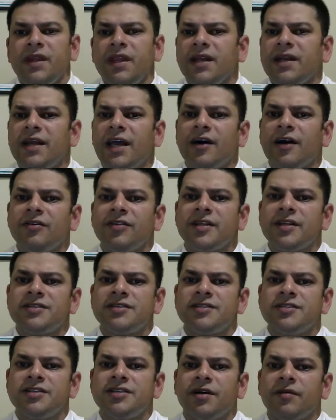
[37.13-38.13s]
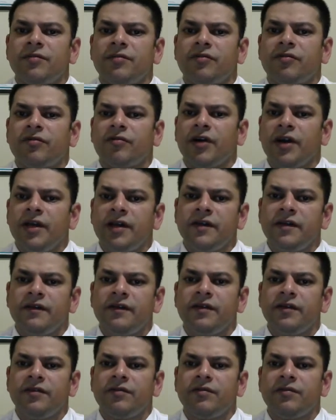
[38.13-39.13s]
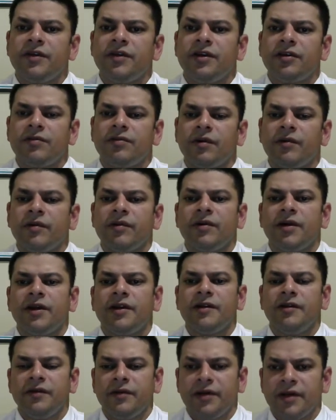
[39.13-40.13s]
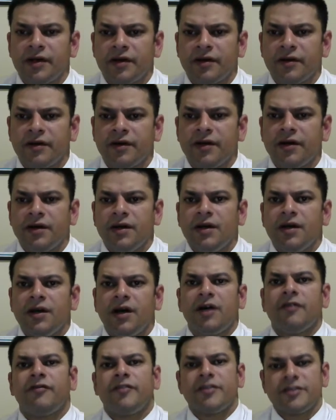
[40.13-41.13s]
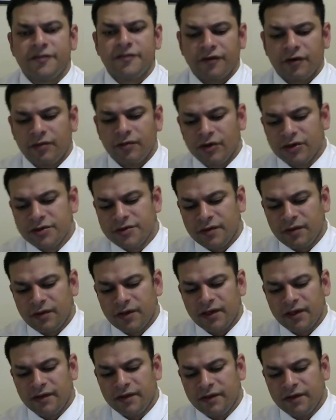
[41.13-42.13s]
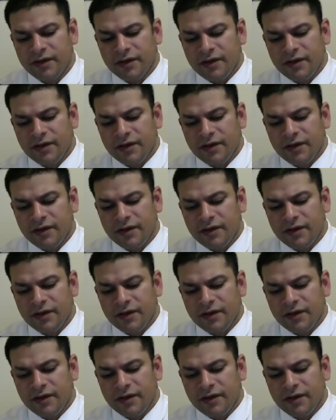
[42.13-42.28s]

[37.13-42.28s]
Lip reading: Now let's jump right into what we want to do here. First and foremost, we want to